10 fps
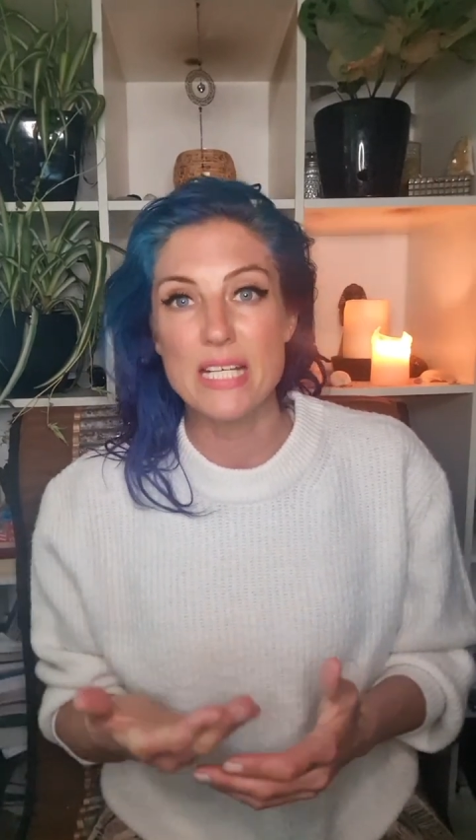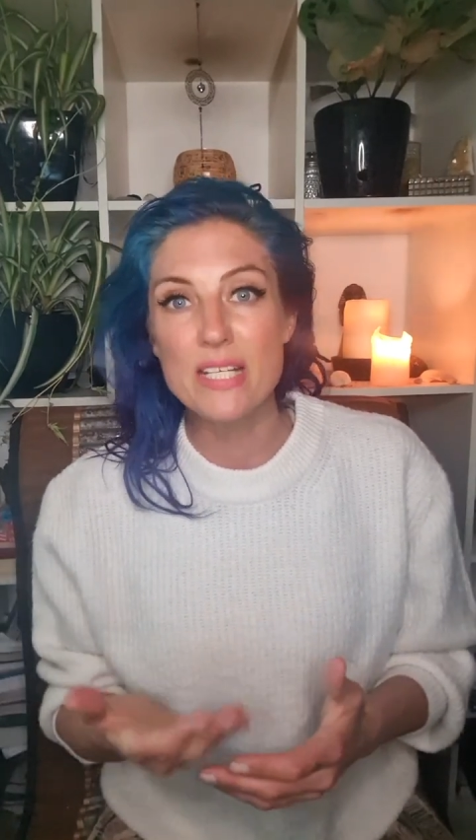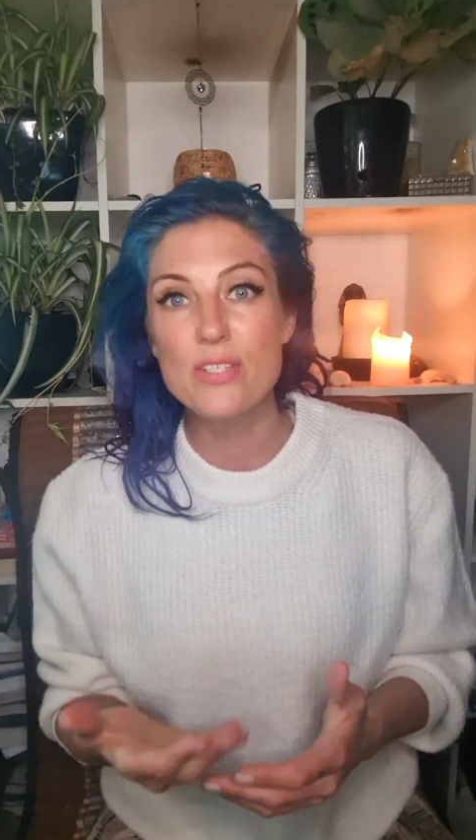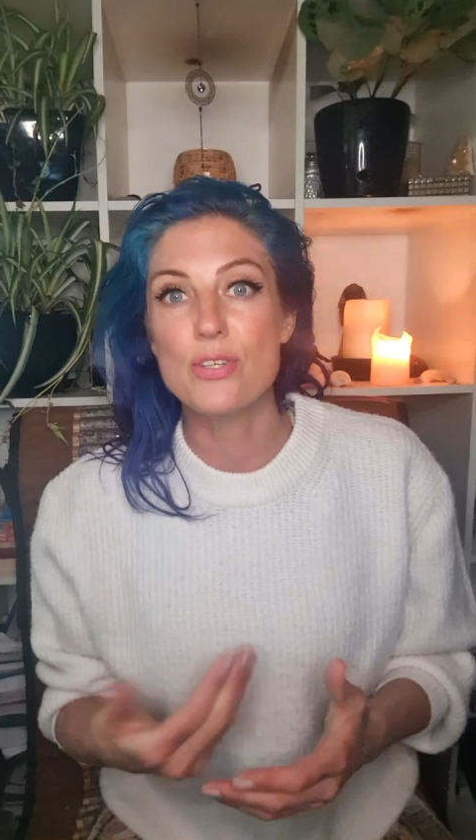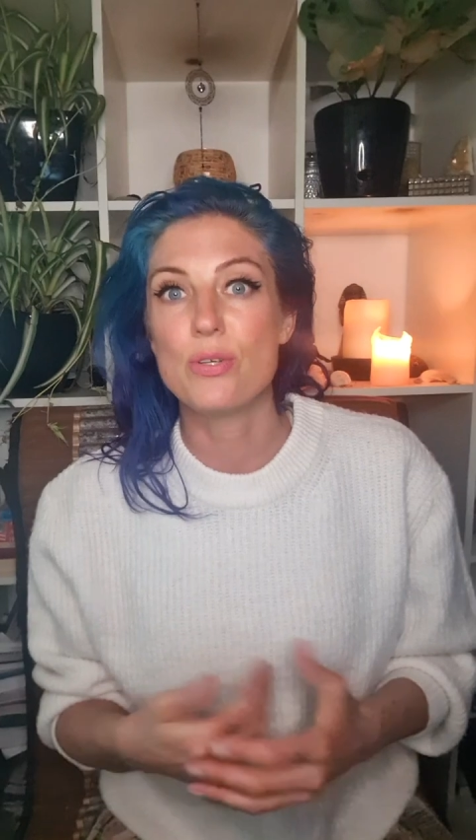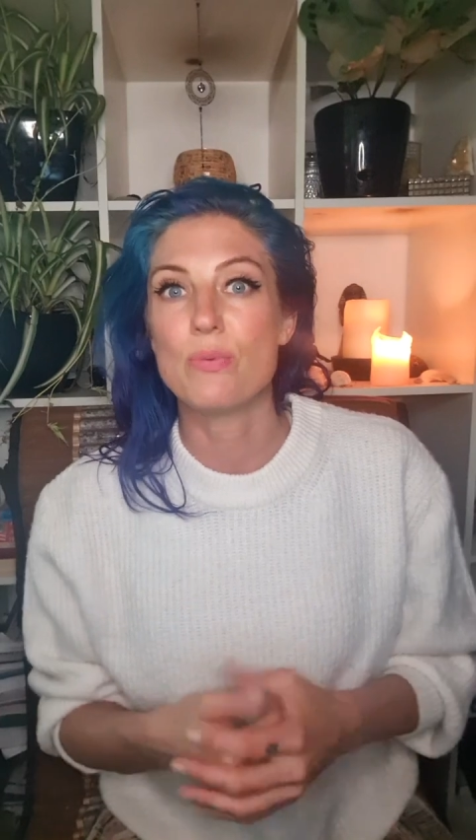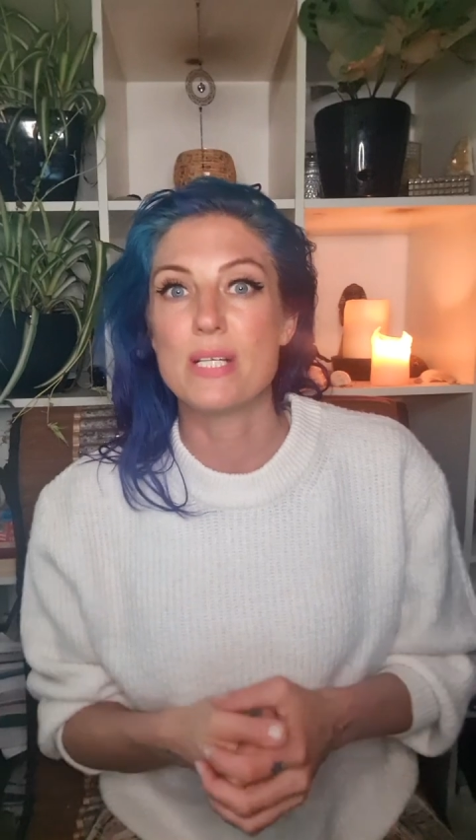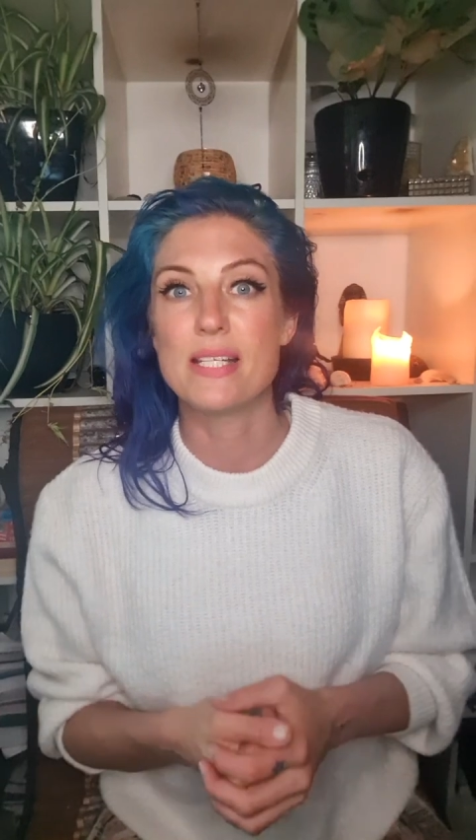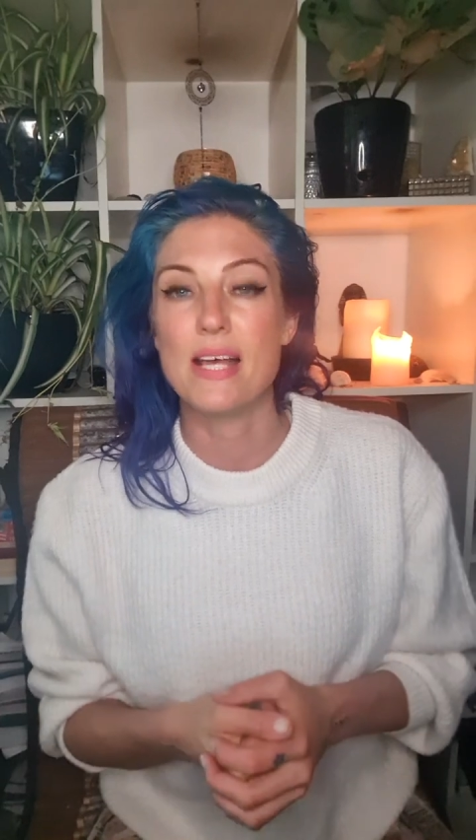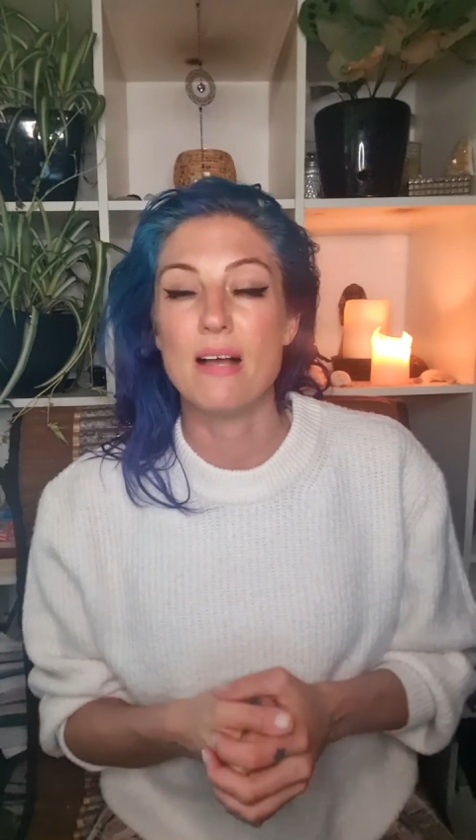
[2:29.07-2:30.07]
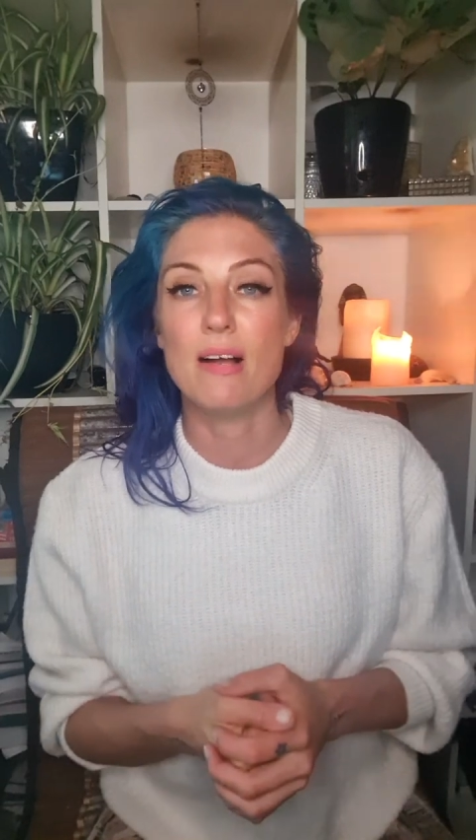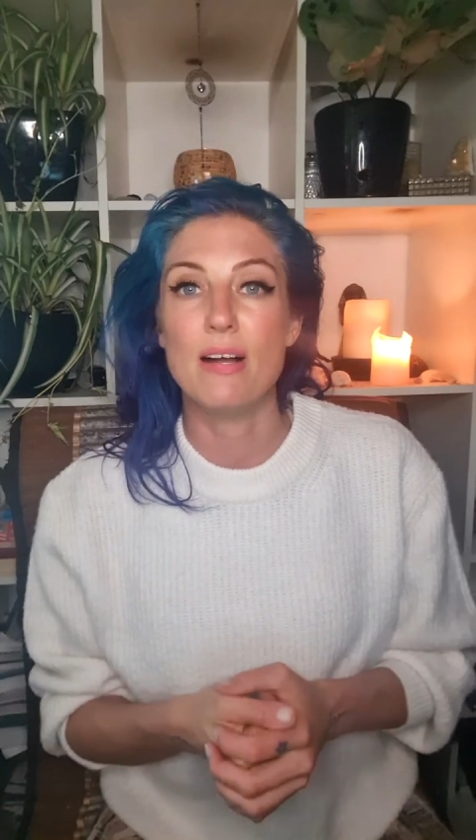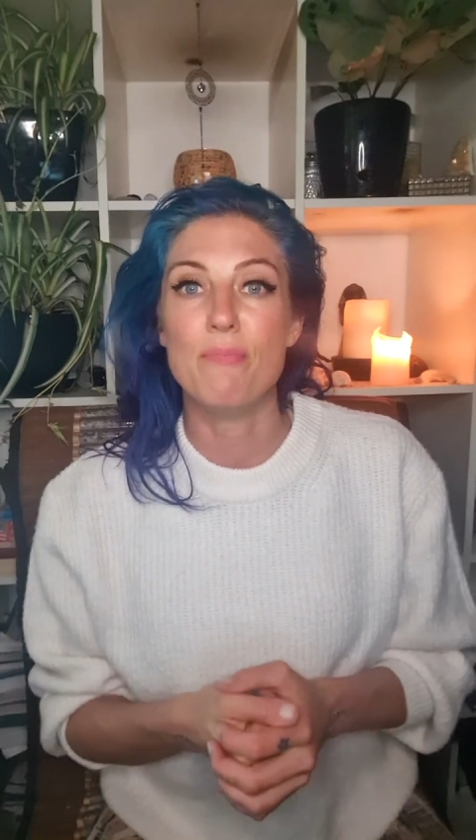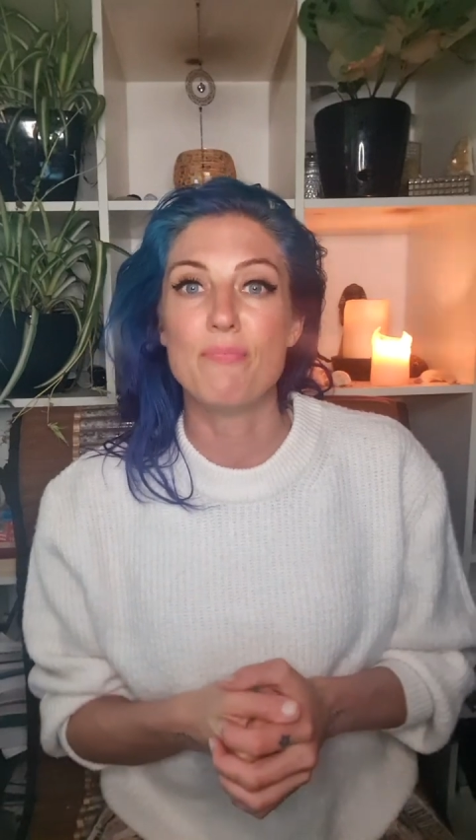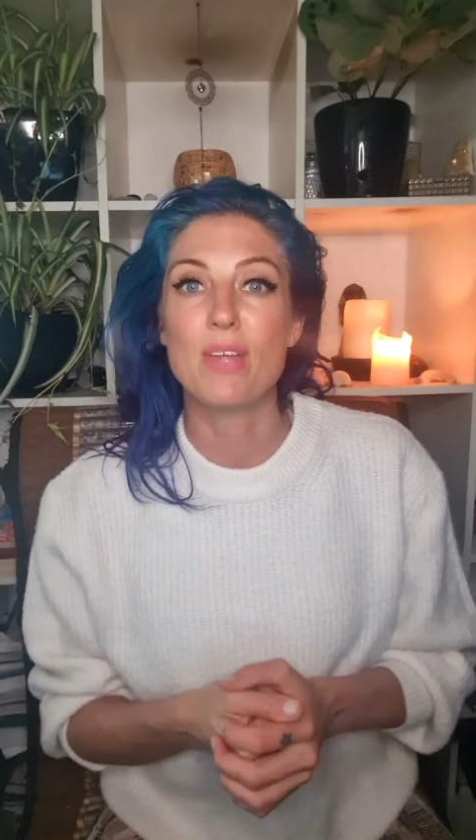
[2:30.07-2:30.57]
into was
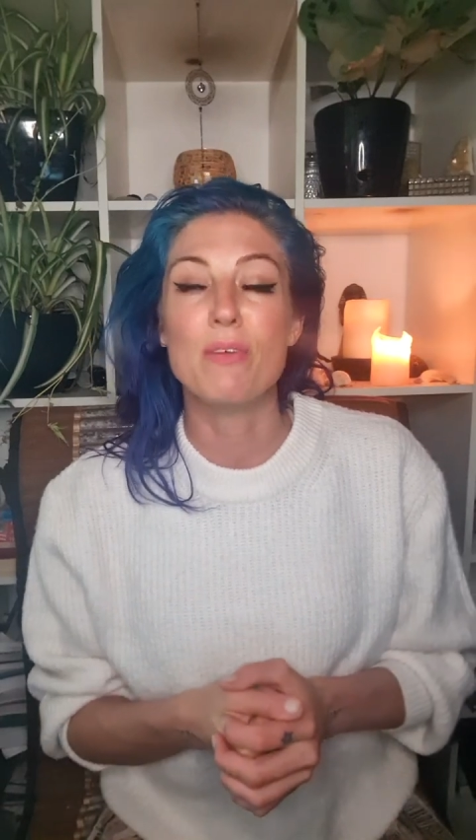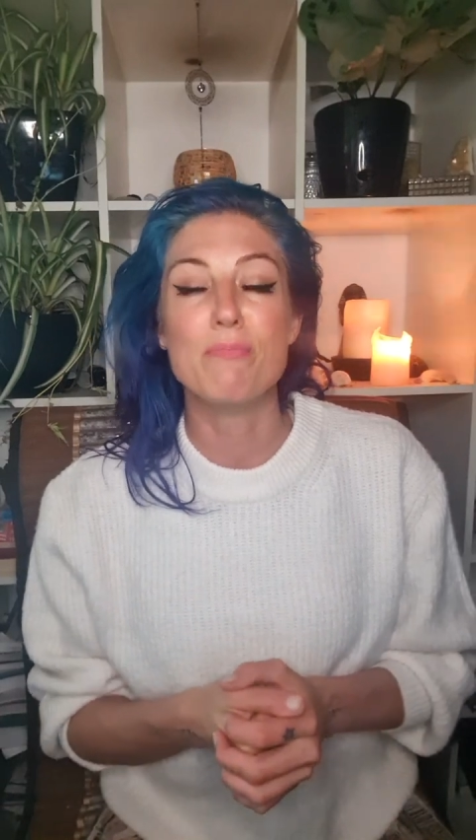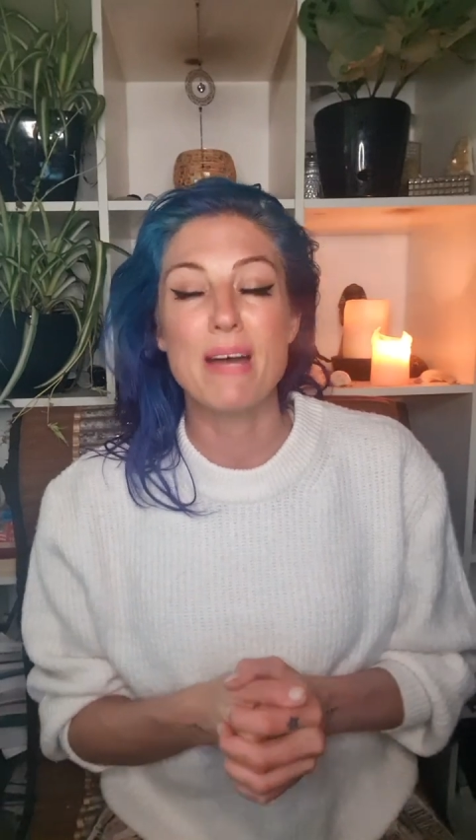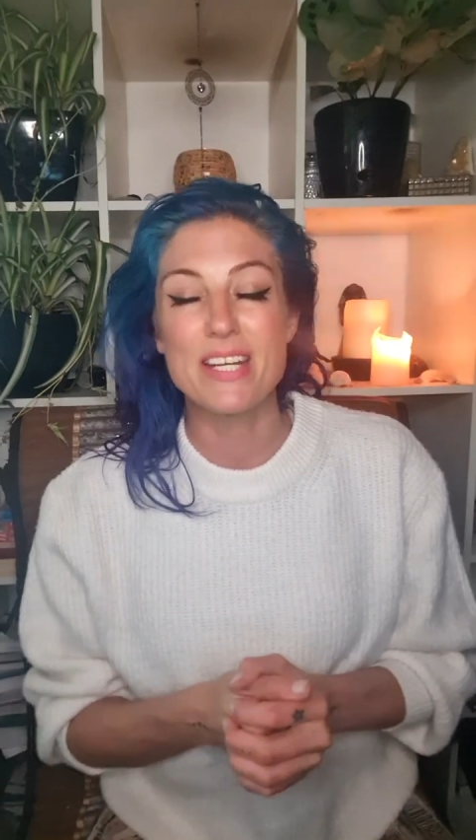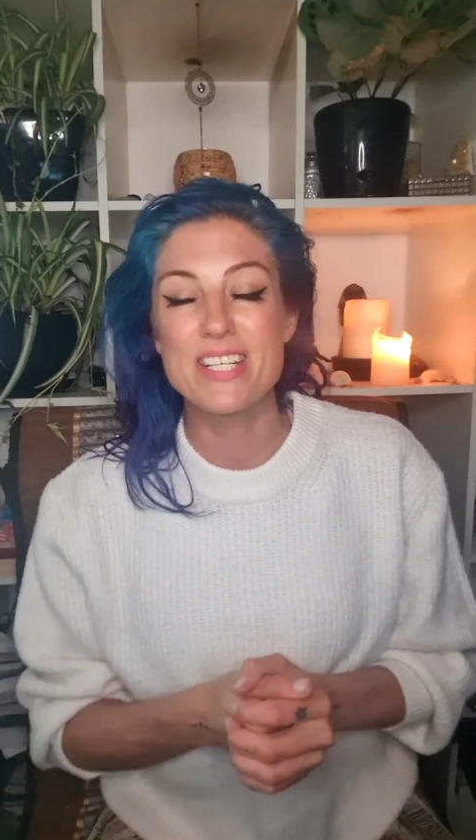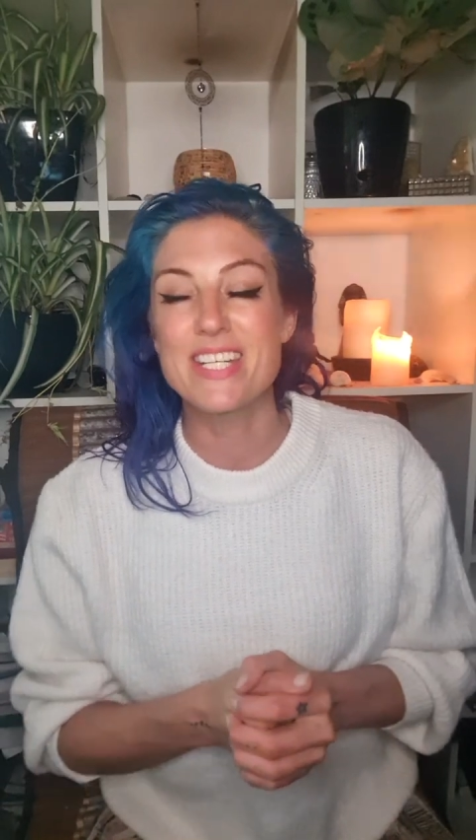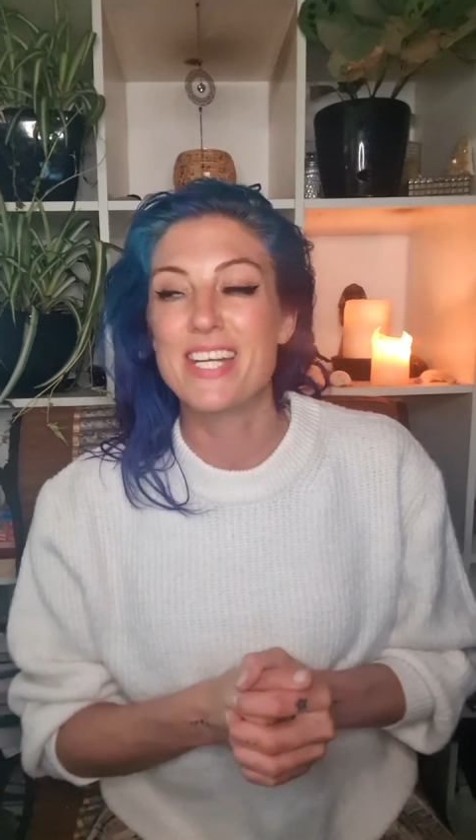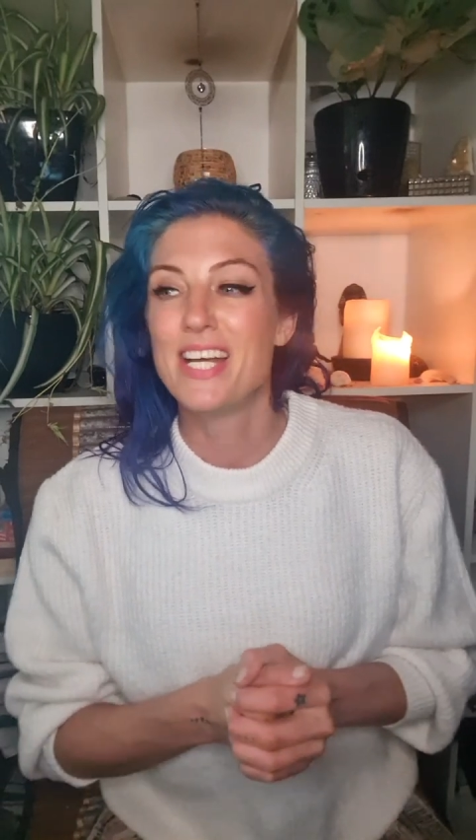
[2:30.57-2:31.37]
a much